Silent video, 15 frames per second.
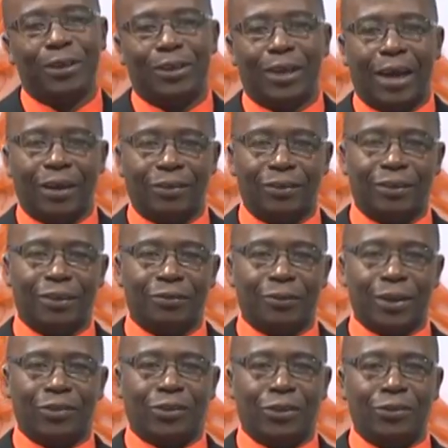to ask the tough
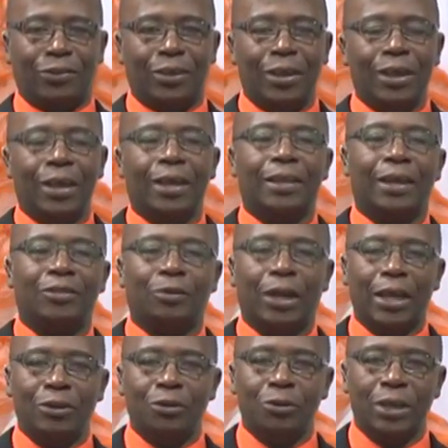questions. That's what
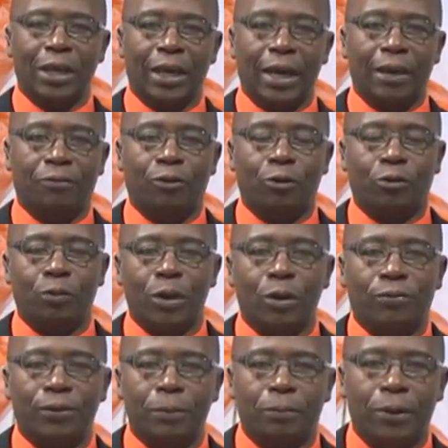I do here. Hey, folks, we go
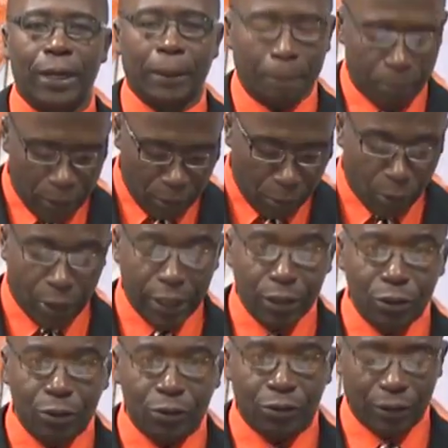for the break. The morning
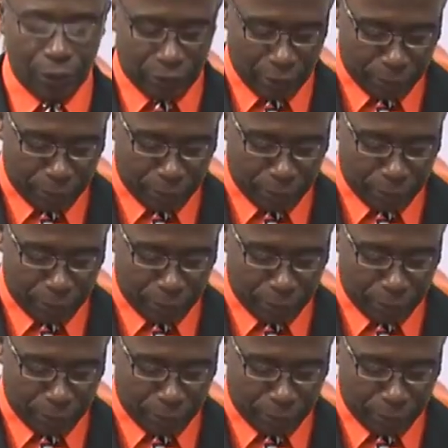news is up